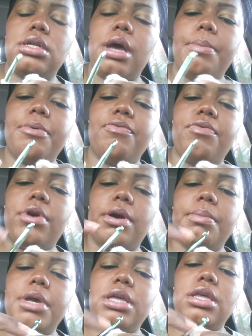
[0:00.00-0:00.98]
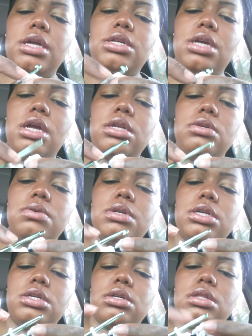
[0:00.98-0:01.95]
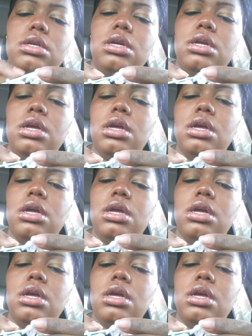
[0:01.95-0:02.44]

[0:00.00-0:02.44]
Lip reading: top of where I made that chain 2 initially.